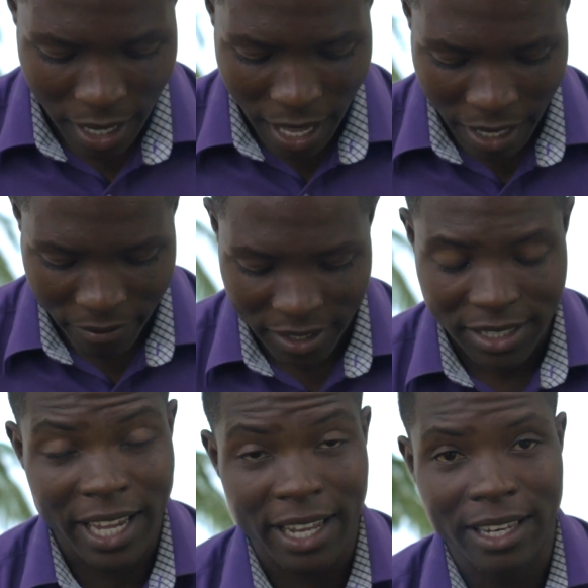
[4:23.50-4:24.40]
and verse
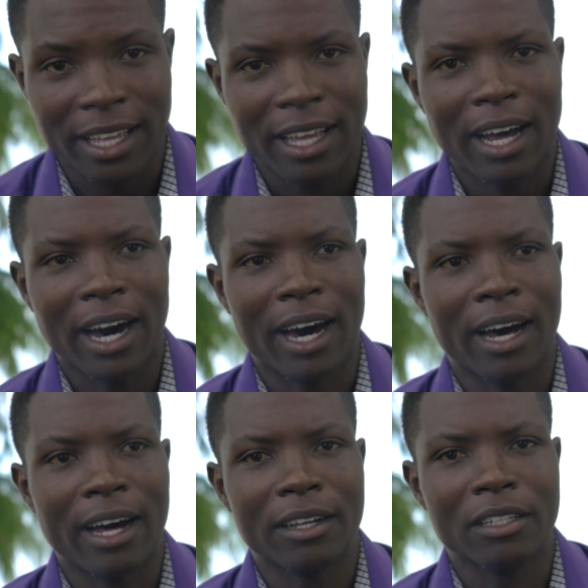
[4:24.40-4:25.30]
10
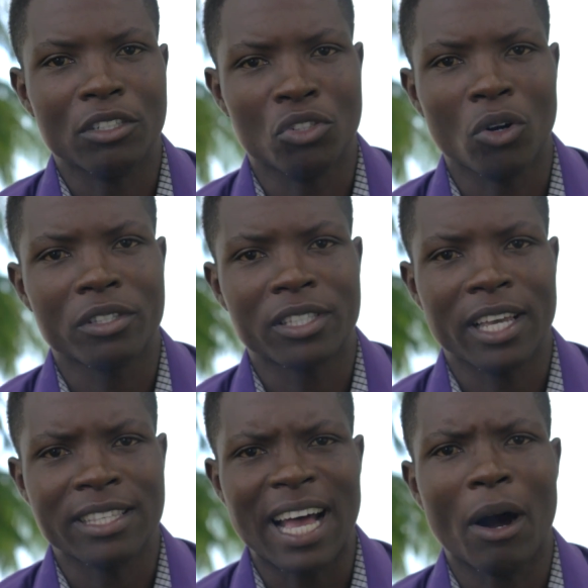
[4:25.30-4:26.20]
uh, john
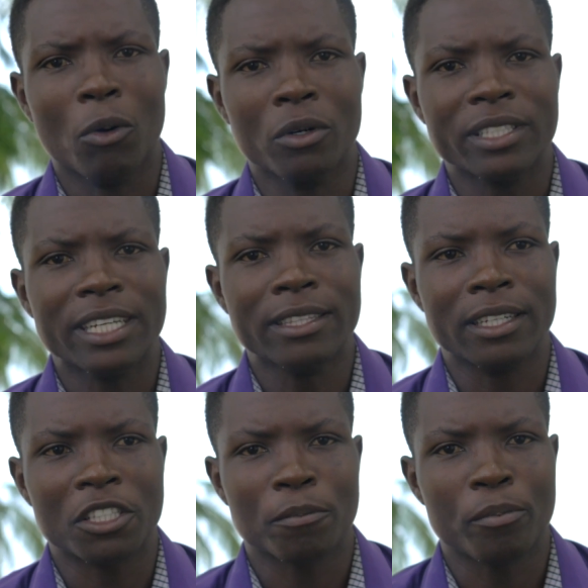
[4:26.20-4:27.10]
says i was in the
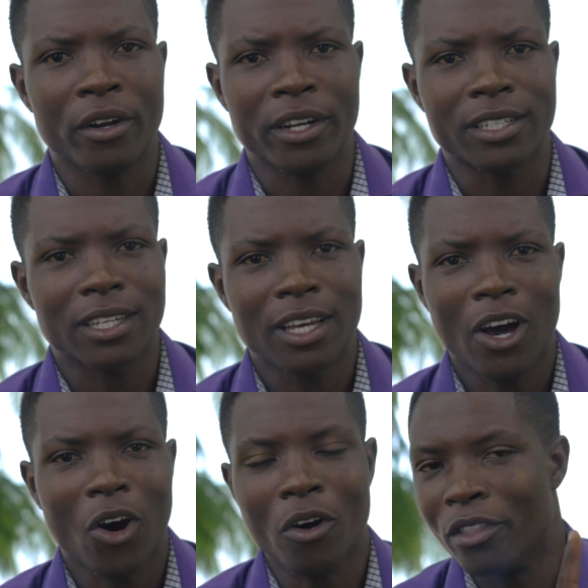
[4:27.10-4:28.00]
spirit
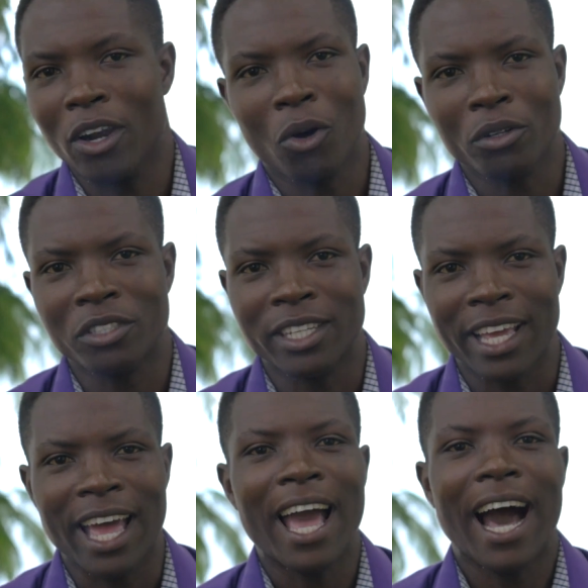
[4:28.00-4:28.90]
on the Lord's
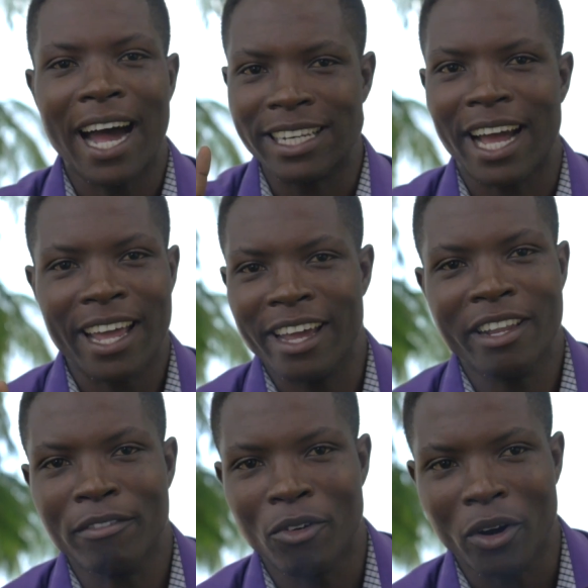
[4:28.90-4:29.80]
day, and I heard
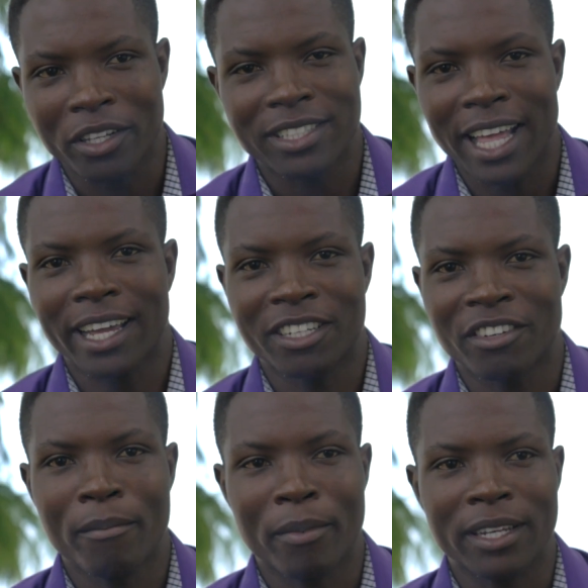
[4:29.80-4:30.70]
a voice like a
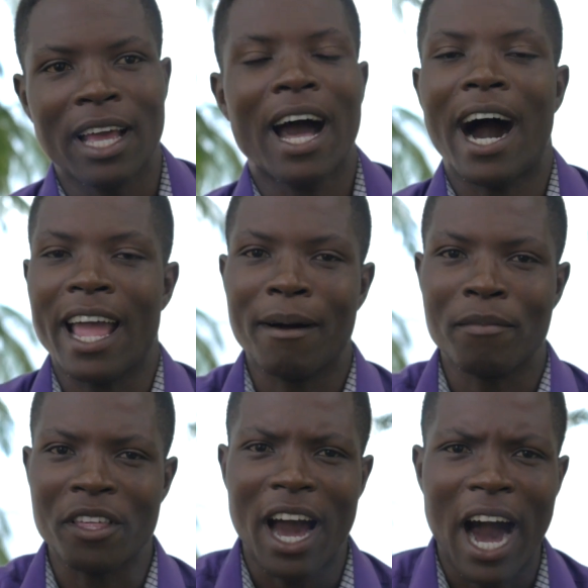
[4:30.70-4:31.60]
trumpet. I am
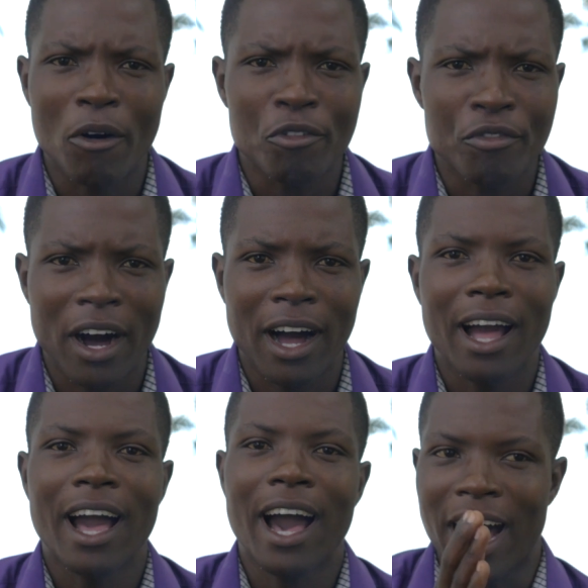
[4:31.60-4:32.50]
the Alpha
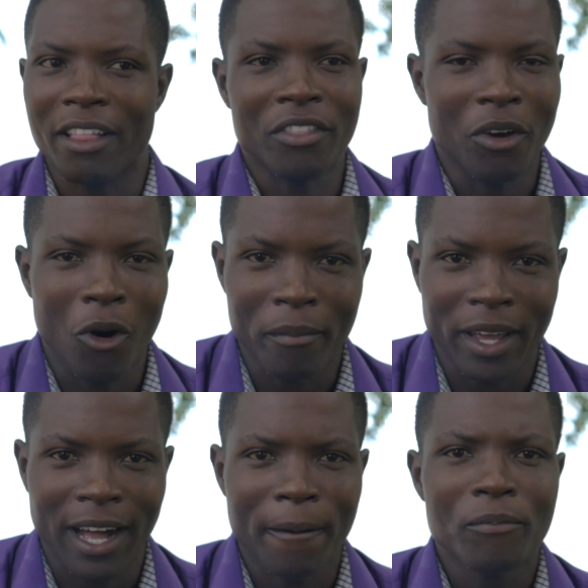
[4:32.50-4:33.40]
and the
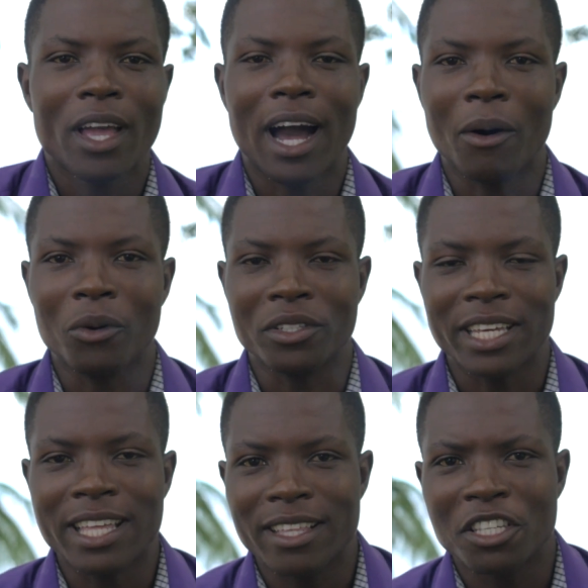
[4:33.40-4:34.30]
Omega. I was
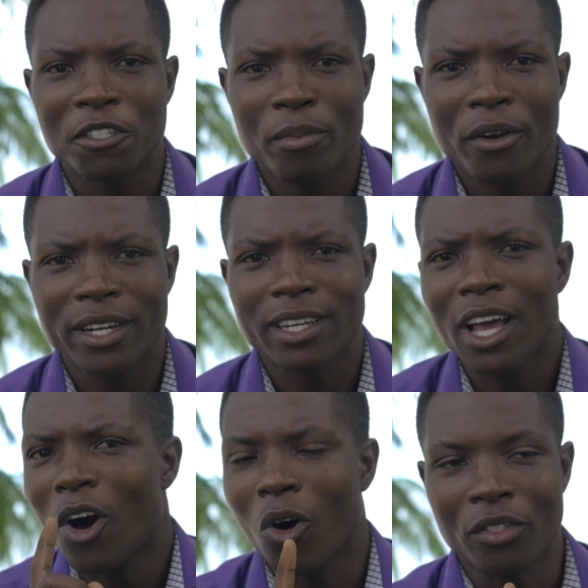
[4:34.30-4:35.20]
in the Spirit
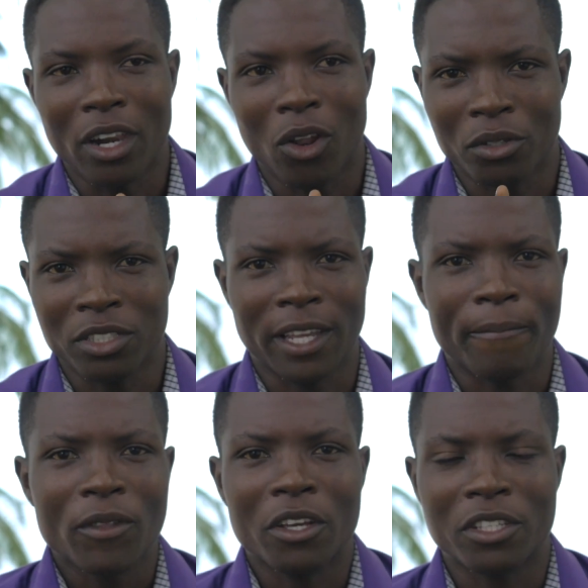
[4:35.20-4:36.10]
on the Lord's day.
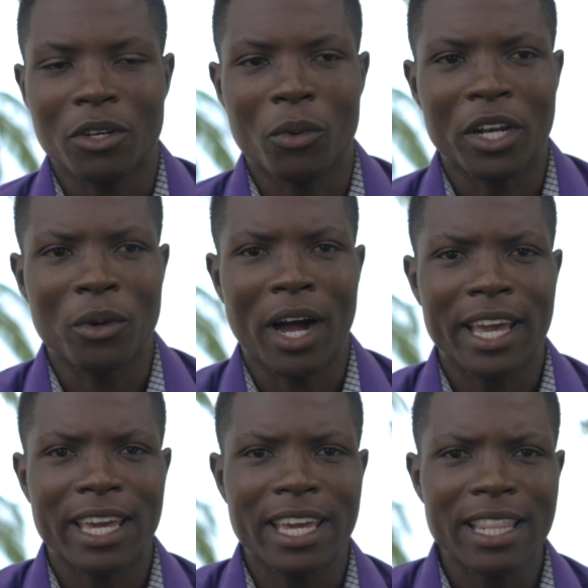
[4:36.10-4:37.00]
You see, when you are
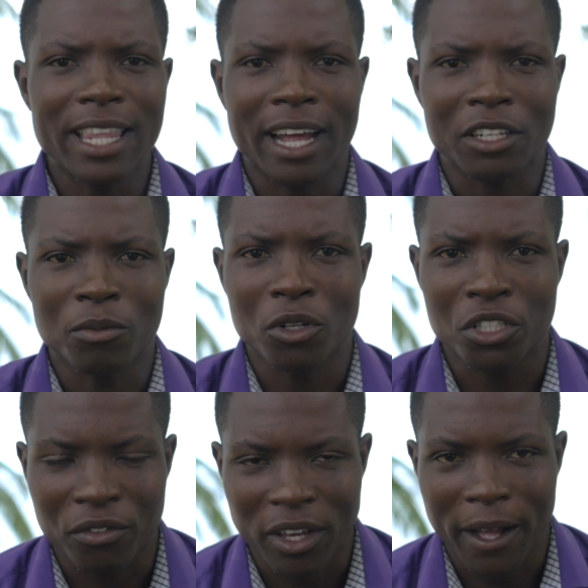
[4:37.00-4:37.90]
in the
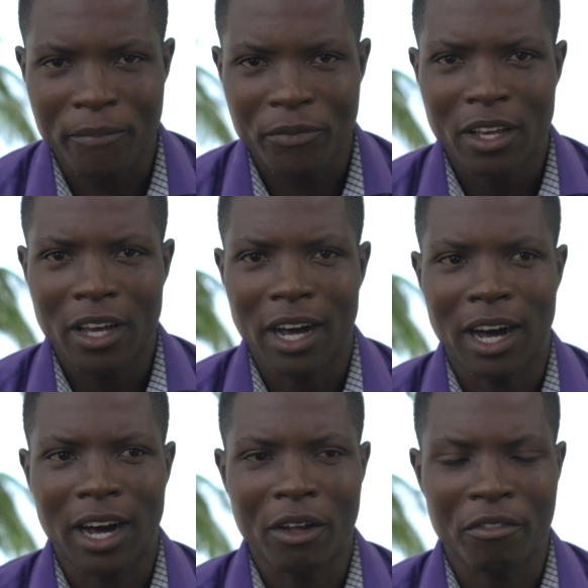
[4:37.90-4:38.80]
atmosphere,
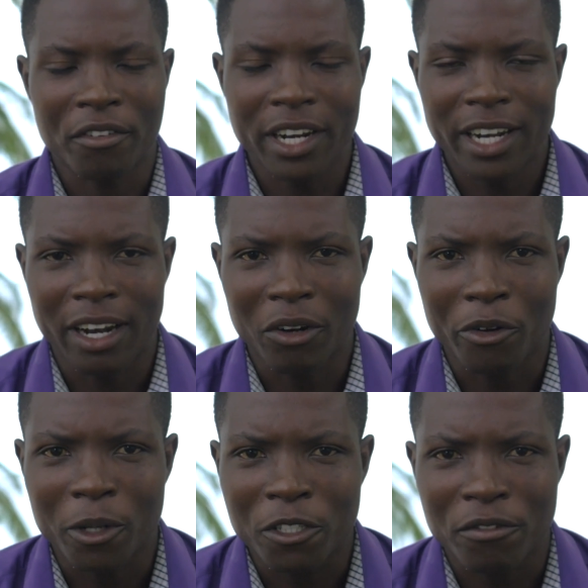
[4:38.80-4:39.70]
uh, we have created an
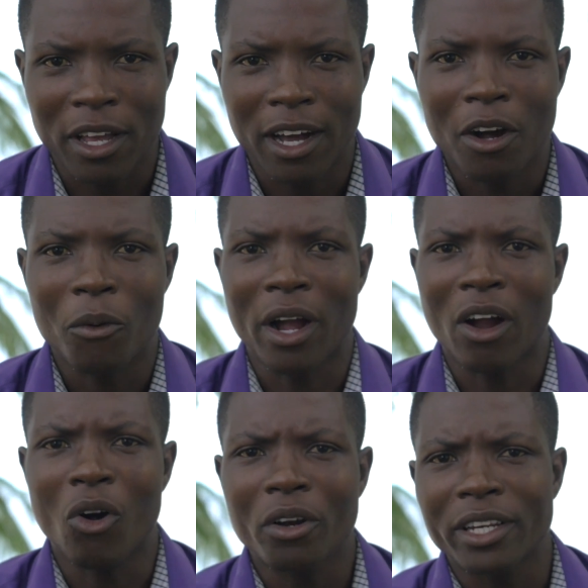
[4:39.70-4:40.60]
atmosphere where
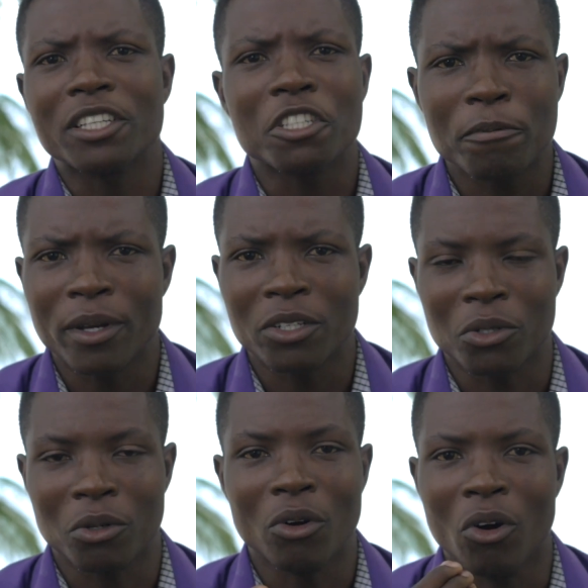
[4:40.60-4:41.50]
God can speak to
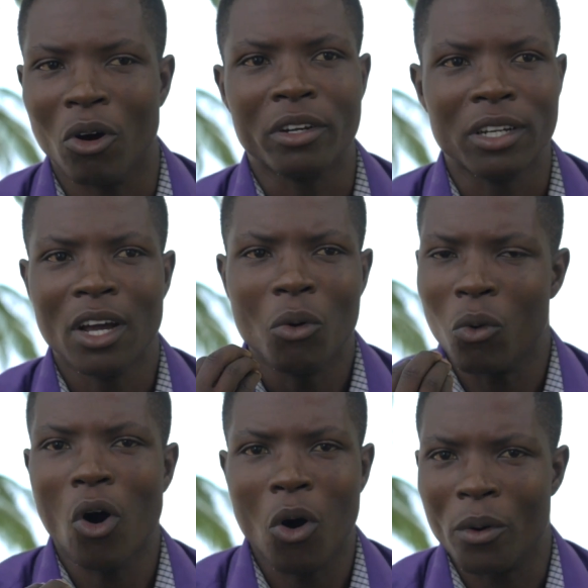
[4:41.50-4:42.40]
you. God
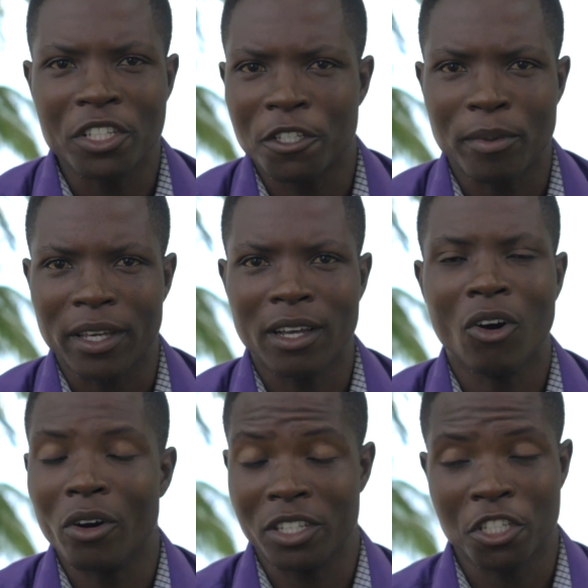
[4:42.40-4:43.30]
will always speak.
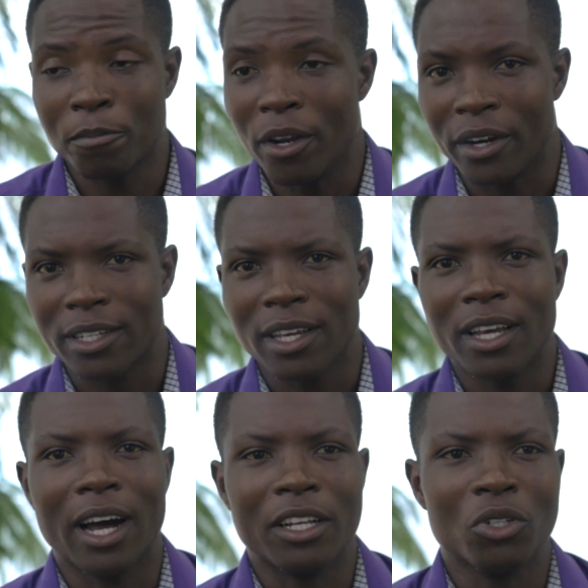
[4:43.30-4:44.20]
God is spirit.
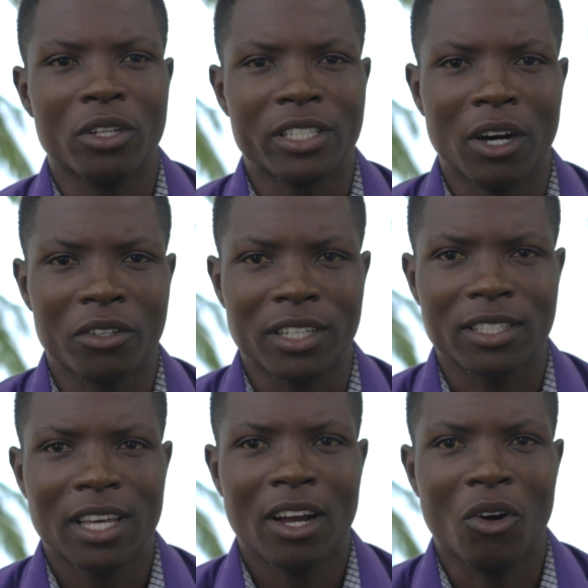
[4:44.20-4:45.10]
Uh, John tells us
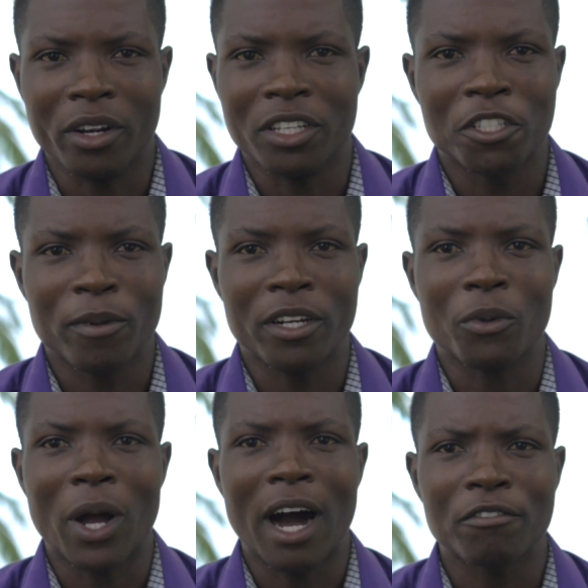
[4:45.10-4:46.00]
God is spirit.
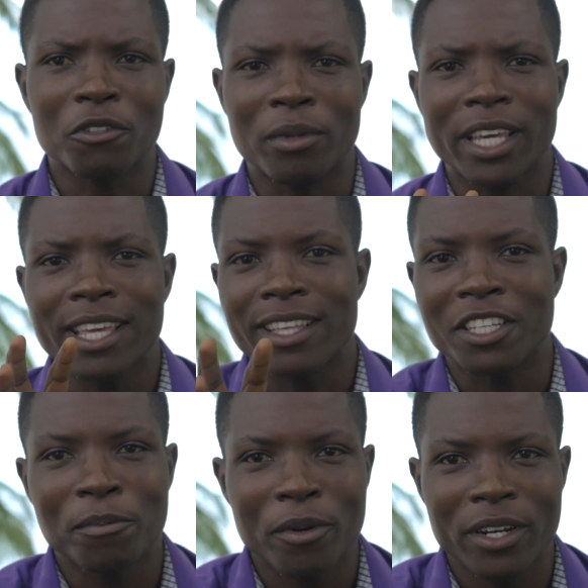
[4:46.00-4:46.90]
We have to be in the
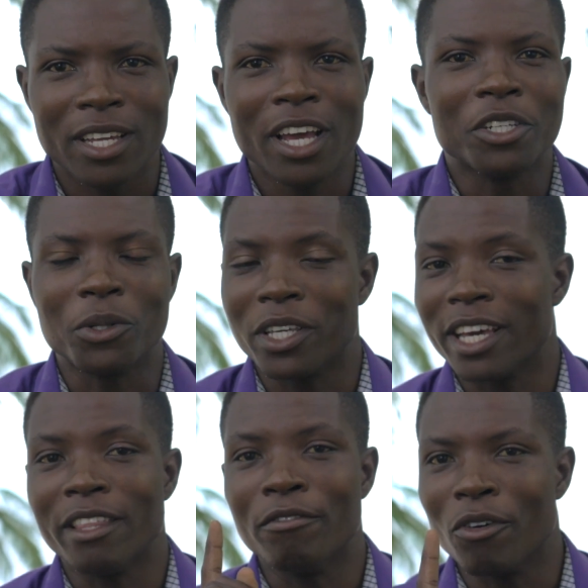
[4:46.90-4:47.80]
spirit to hear
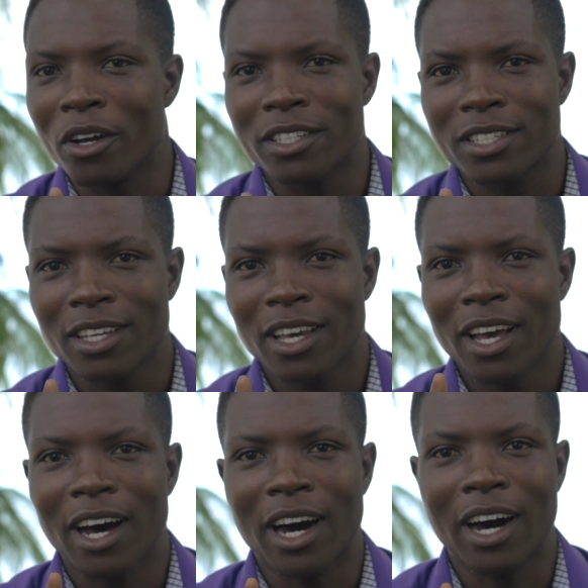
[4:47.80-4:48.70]
the voice,
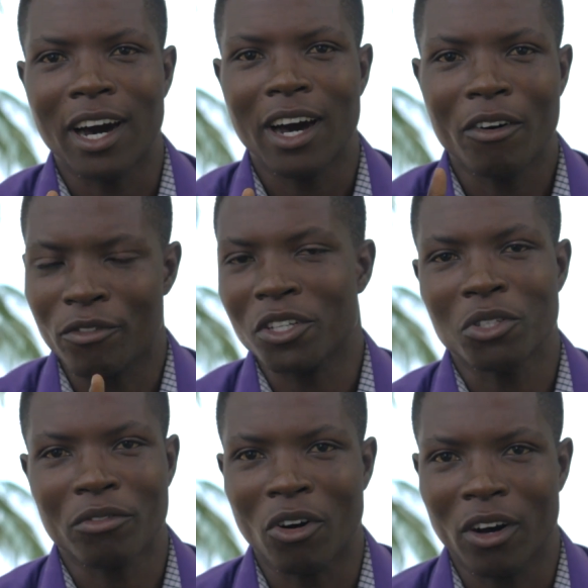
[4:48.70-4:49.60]
uh, voice
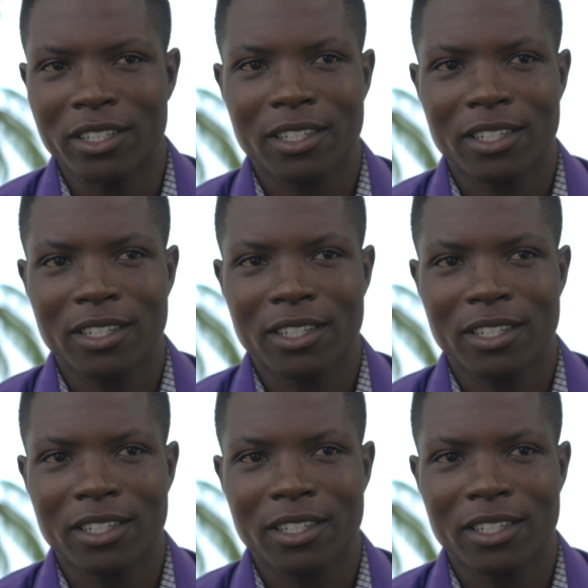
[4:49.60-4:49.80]
of God.